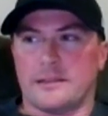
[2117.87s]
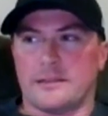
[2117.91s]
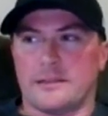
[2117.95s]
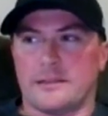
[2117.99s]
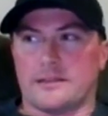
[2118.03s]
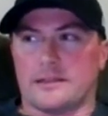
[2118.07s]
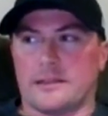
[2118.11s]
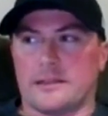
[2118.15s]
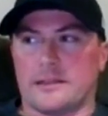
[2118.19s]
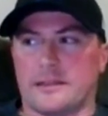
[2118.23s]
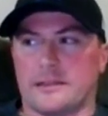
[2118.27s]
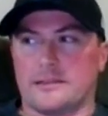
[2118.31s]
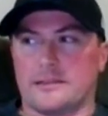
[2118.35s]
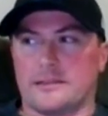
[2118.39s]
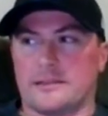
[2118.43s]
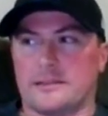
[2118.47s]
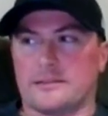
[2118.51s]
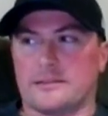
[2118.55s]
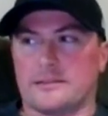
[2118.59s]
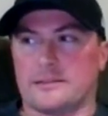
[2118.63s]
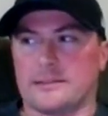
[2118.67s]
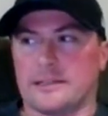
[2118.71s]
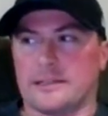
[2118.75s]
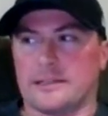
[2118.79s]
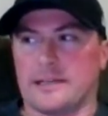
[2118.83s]
Uh,
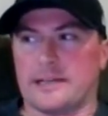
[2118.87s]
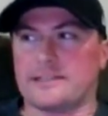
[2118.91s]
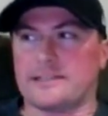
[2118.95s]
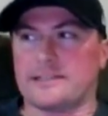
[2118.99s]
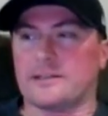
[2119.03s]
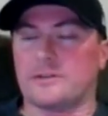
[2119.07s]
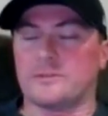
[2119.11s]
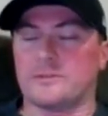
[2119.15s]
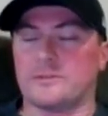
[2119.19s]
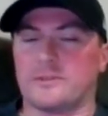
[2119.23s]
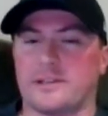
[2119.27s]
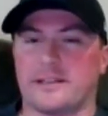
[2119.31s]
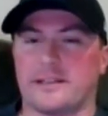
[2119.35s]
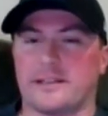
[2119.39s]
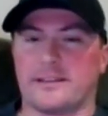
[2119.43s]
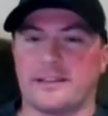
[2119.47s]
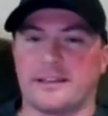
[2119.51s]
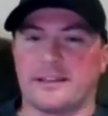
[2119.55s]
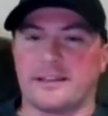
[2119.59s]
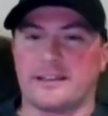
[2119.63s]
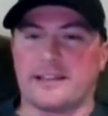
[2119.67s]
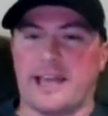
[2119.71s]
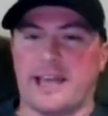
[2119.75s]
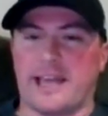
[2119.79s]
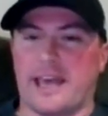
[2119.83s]
I don't. I
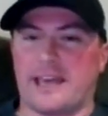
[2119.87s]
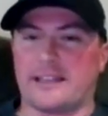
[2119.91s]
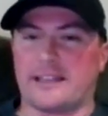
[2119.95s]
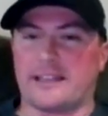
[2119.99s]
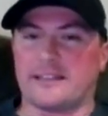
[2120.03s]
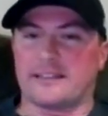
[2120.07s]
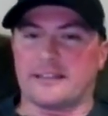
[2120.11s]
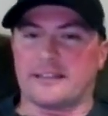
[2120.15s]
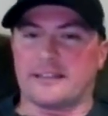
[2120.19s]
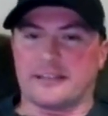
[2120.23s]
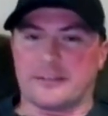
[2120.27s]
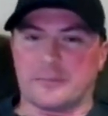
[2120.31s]
think it adds a